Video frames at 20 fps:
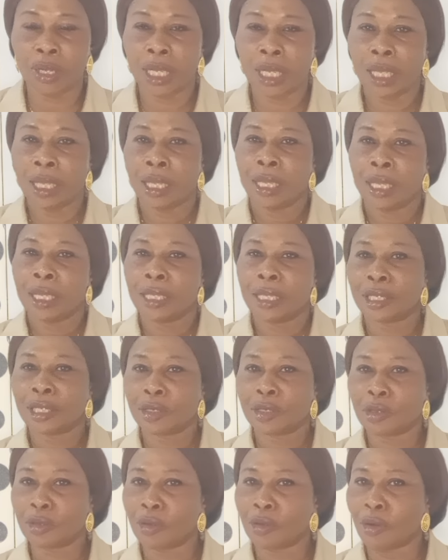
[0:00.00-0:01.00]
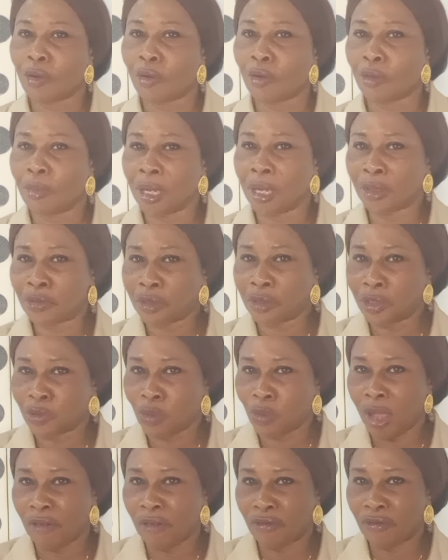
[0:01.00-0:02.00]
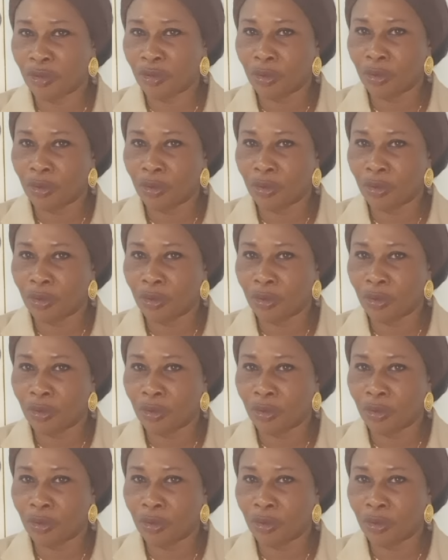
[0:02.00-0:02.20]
Nino don't go back to his wife, oh.